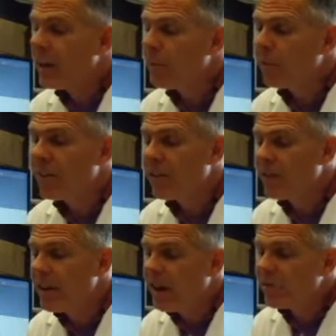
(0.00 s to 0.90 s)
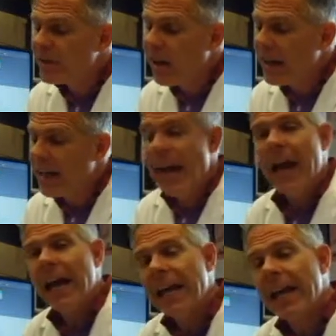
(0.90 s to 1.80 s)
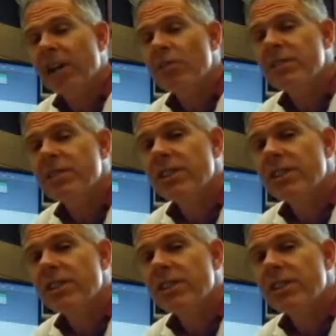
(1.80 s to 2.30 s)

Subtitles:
Keep your teeth on the outside and get a good